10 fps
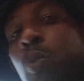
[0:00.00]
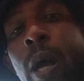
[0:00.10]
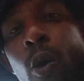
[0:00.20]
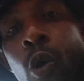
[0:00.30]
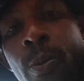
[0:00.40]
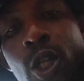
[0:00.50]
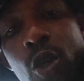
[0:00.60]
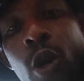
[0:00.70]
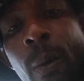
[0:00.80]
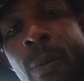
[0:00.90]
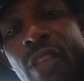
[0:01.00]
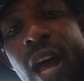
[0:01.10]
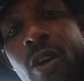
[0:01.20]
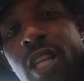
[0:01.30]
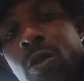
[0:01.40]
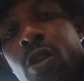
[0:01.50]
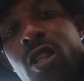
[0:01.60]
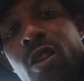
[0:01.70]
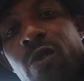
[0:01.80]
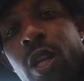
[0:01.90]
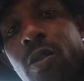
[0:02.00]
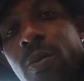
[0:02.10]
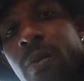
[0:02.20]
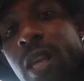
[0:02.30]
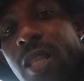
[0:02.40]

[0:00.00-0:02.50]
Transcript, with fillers: those white orbs showed up above the house. That's why you see those videos.